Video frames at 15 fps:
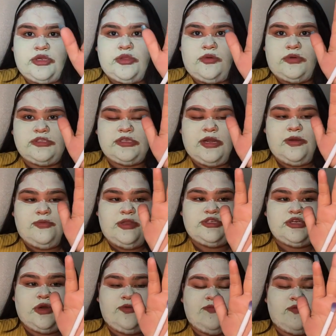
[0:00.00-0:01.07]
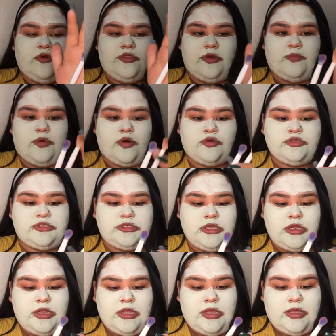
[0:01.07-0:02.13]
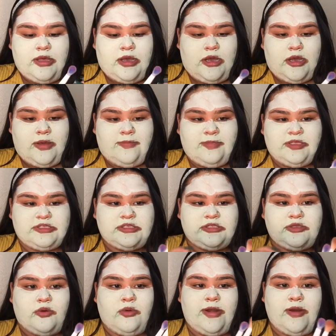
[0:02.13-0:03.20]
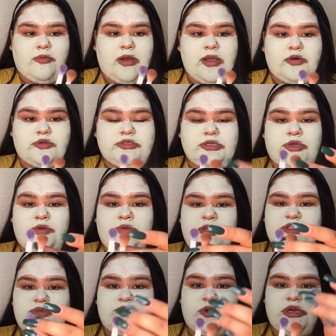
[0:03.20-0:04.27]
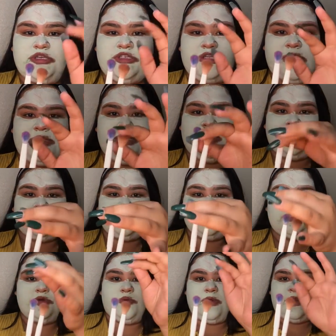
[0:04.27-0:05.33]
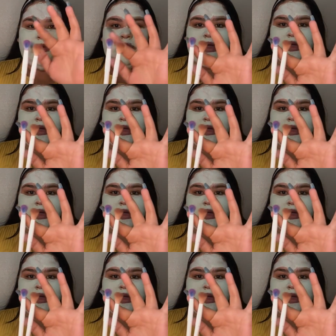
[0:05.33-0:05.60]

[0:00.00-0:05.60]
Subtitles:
are the ones that I reach out for the most. This is the Wet n Wild crease brush, and then this is the Wet n